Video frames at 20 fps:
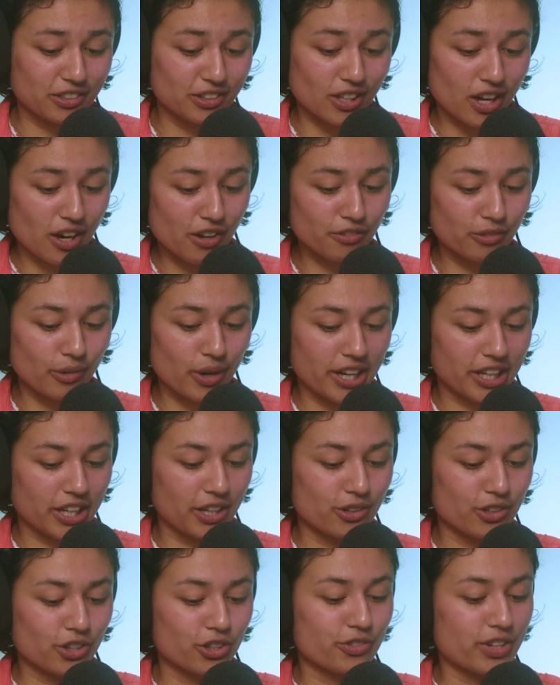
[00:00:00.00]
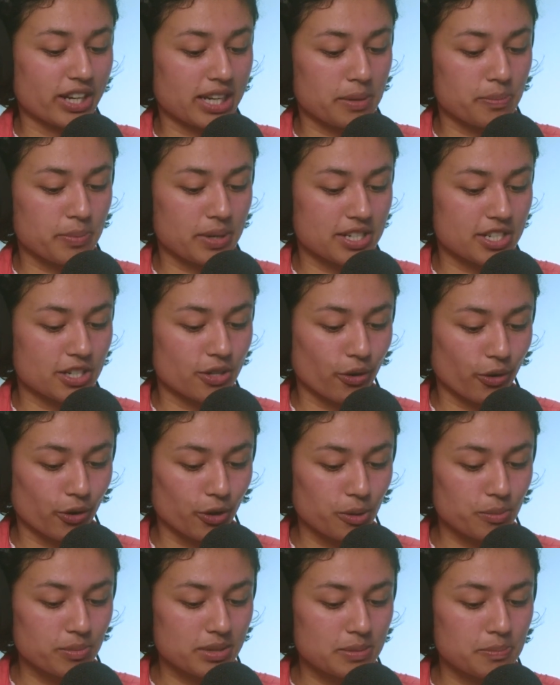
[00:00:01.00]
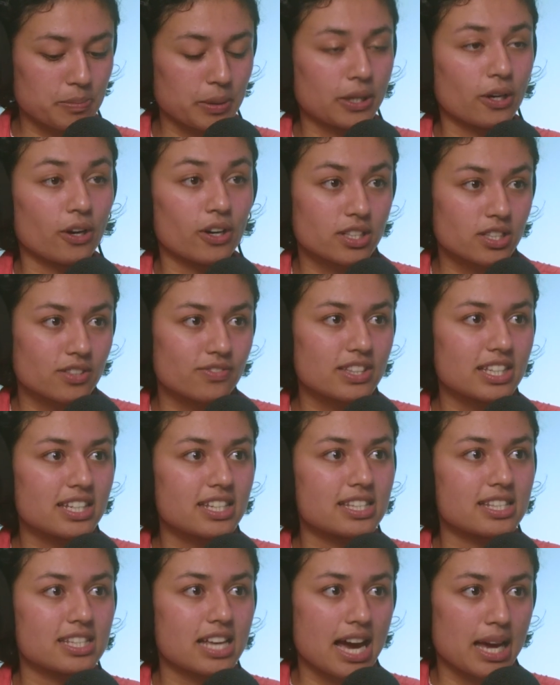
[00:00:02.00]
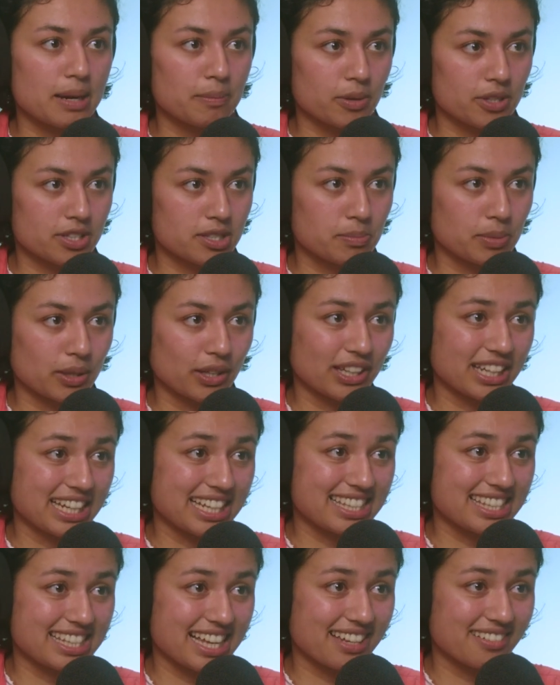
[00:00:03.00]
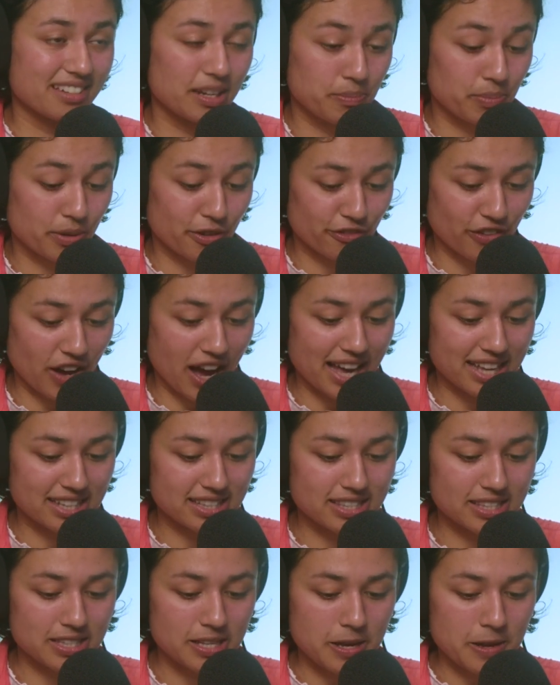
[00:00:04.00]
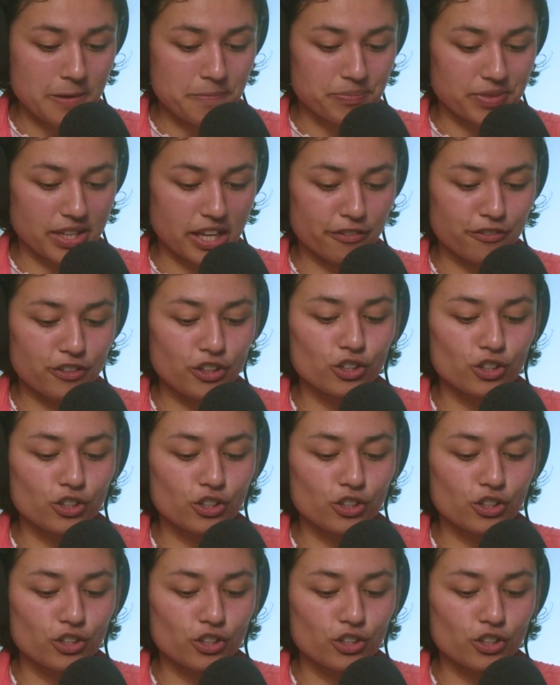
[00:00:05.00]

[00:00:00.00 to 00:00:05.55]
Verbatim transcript: love working on 3D printed homes because of the design possibilities that it provides. If